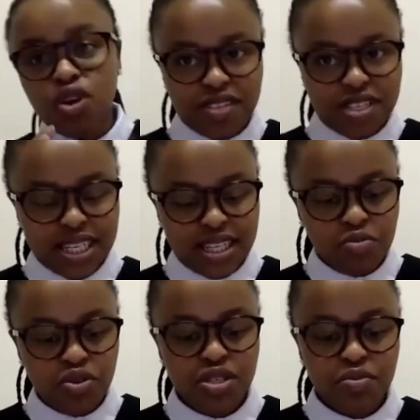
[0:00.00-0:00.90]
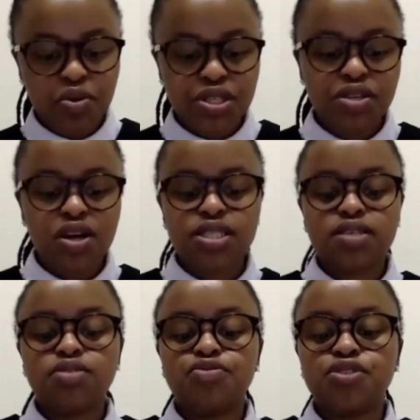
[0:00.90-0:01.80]
obviously the most important
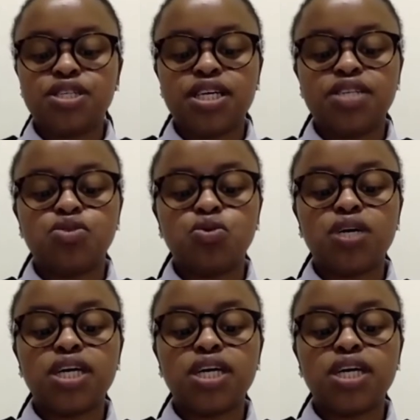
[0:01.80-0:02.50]
article for today's talk